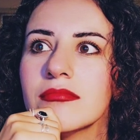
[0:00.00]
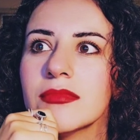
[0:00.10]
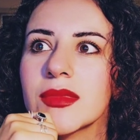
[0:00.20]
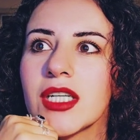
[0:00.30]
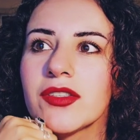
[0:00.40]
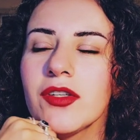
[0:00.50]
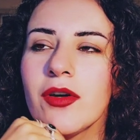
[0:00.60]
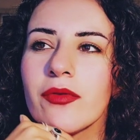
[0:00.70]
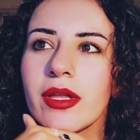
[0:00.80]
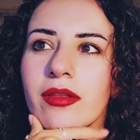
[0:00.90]
I don't know.
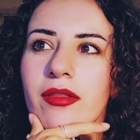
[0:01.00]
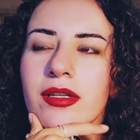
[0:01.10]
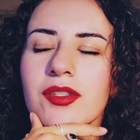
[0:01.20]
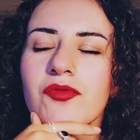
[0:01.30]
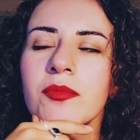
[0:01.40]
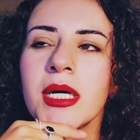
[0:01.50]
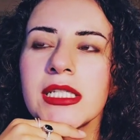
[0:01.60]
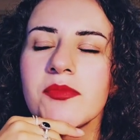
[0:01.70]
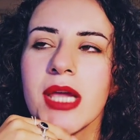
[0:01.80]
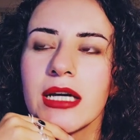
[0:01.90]
This reminds
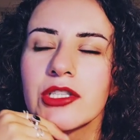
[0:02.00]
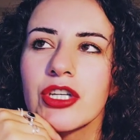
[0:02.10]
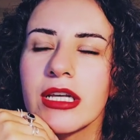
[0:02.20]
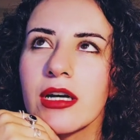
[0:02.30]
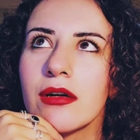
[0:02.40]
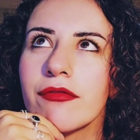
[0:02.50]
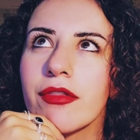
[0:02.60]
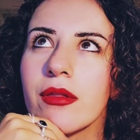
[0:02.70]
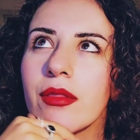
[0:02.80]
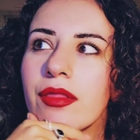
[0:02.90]
me actually of
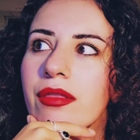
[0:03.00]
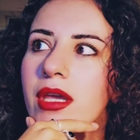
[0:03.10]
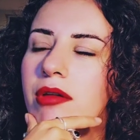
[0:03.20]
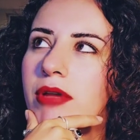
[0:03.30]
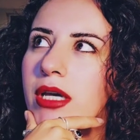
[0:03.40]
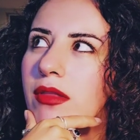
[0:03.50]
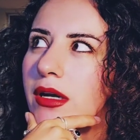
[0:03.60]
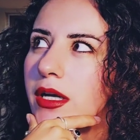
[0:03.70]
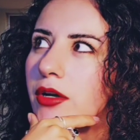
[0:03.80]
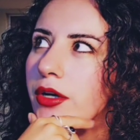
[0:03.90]
the theory that
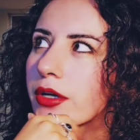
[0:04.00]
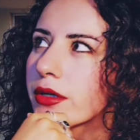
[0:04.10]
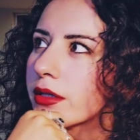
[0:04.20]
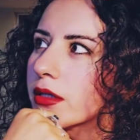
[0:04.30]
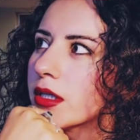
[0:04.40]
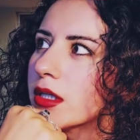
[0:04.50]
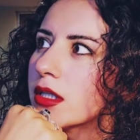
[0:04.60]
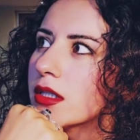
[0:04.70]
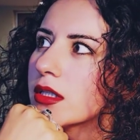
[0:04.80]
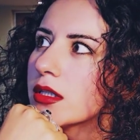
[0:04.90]
I heard
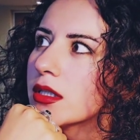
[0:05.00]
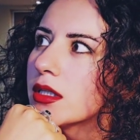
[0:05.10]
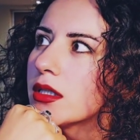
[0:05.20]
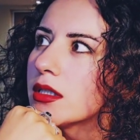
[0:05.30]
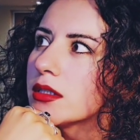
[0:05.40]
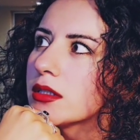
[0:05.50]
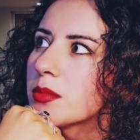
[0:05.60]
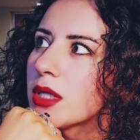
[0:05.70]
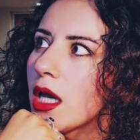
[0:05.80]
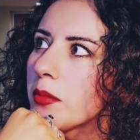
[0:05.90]
uh, some
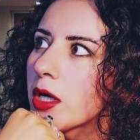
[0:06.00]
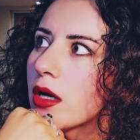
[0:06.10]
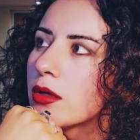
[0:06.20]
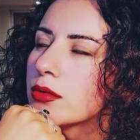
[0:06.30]
time ago.